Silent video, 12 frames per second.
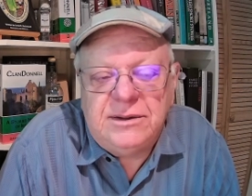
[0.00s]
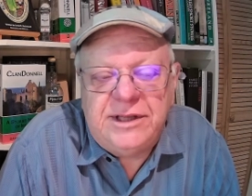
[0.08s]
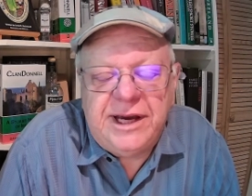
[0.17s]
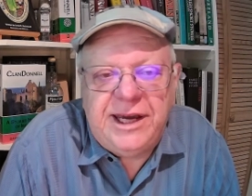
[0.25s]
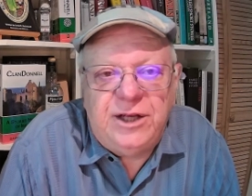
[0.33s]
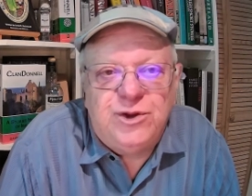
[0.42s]

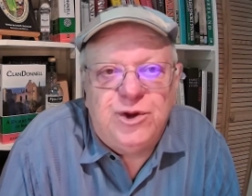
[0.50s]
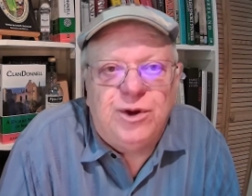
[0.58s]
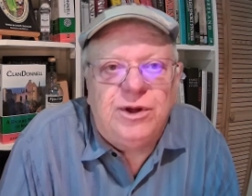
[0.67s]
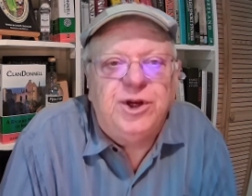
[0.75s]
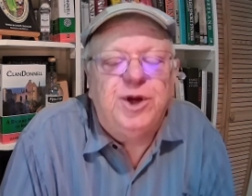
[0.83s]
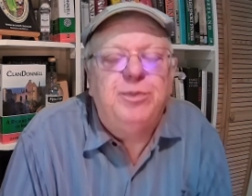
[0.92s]
decades
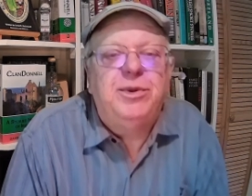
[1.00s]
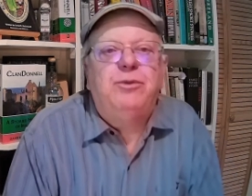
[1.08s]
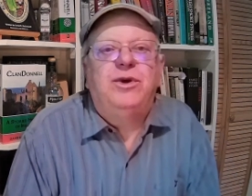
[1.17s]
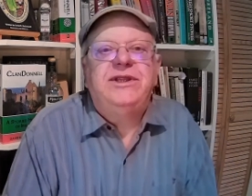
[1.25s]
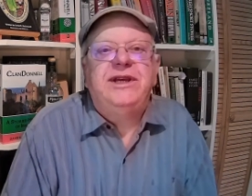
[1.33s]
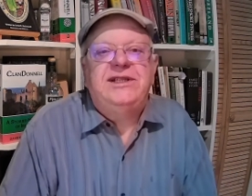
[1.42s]
earlier. But
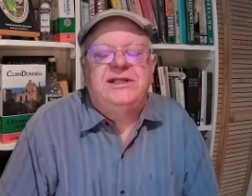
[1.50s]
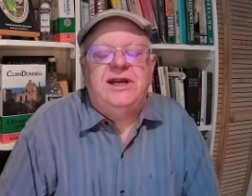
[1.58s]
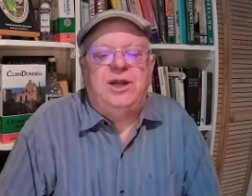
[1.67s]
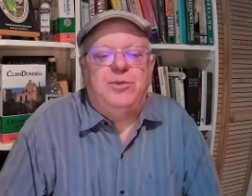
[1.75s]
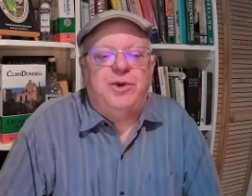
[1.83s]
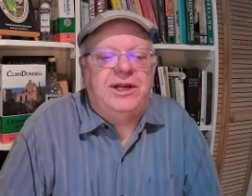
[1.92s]
what they
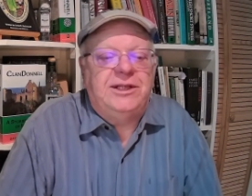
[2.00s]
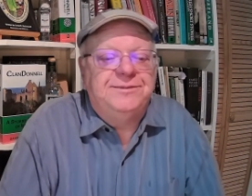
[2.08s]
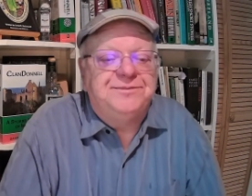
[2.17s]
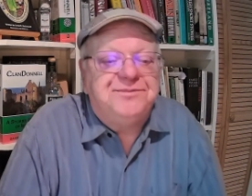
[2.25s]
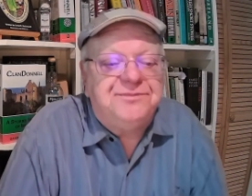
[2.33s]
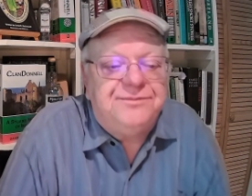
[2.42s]
celebrate
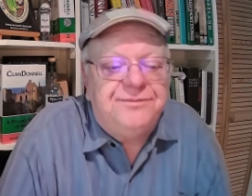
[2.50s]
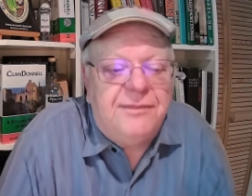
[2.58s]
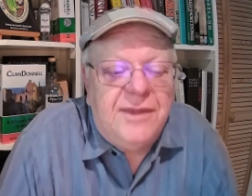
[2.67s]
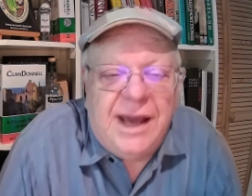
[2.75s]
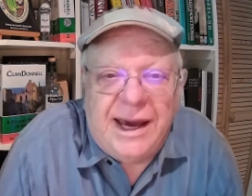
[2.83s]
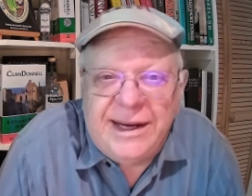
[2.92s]

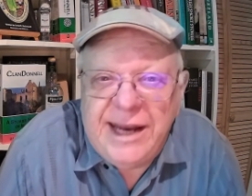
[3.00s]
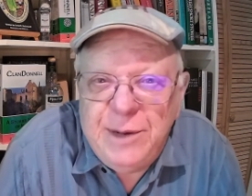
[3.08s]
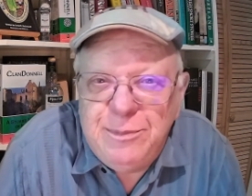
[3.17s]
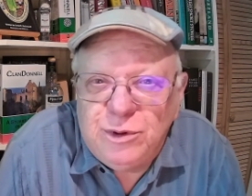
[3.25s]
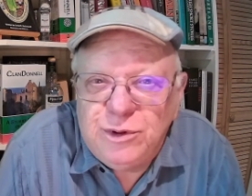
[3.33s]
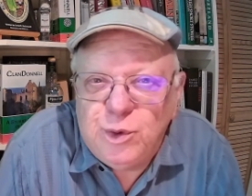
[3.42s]
on
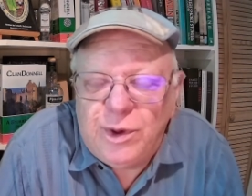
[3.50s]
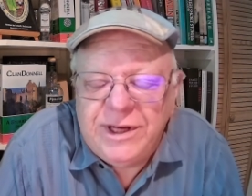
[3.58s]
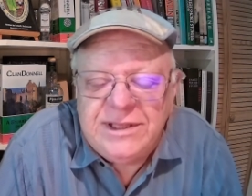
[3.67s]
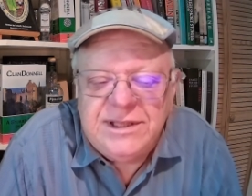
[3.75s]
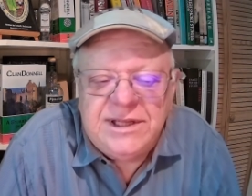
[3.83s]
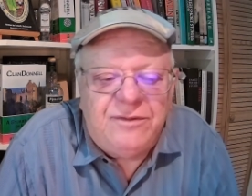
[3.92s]
April
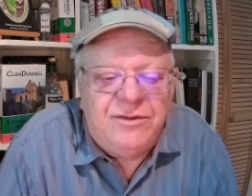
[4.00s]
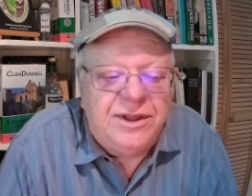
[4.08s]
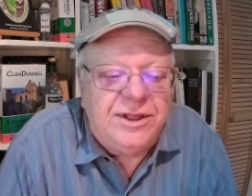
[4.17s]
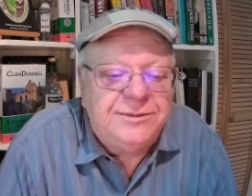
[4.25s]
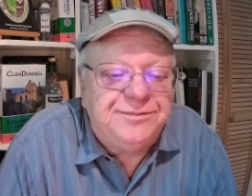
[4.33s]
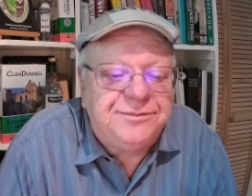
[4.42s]

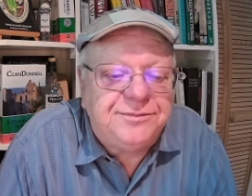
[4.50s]
27th